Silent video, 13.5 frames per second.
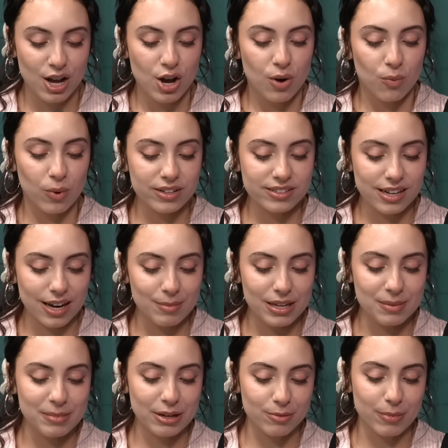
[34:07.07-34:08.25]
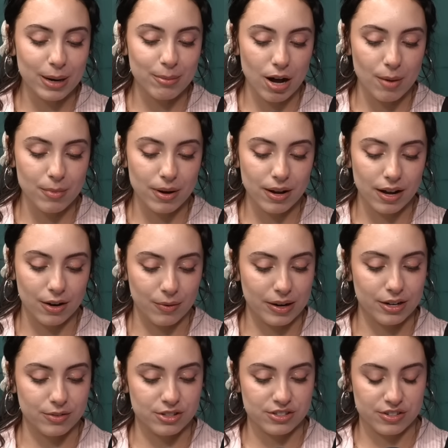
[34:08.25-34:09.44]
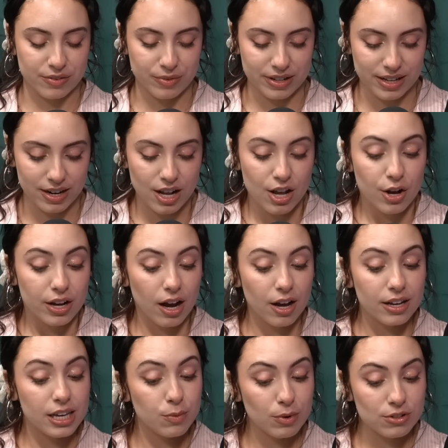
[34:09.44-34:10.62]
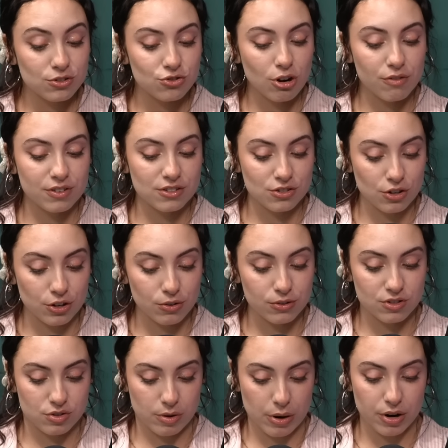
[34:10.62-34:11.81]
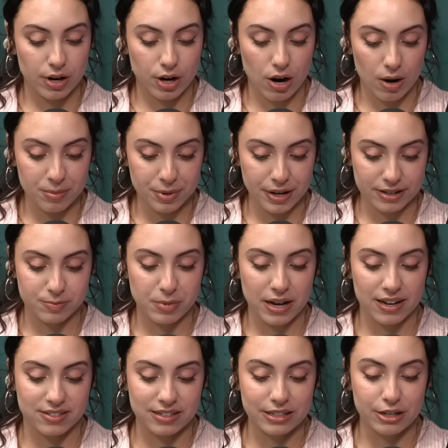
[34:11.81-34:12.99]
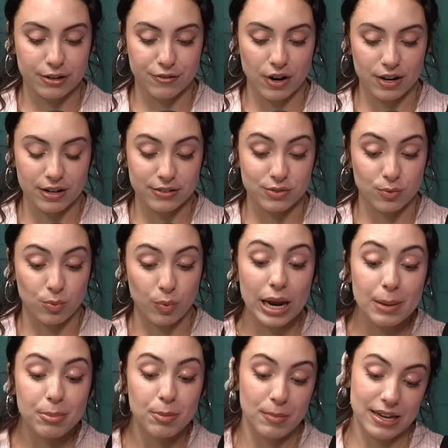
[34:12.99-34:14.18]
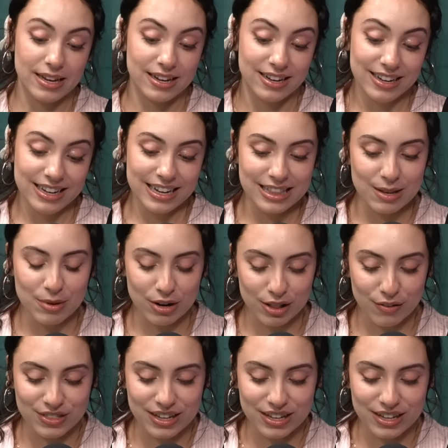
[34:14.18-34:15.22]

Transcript: Yeah. One time he mailed my mom. Oh wait, no, just read that. Uh, he once drove in circles throughout our complex, blasting Nirvana's "Rape Me" in the middle of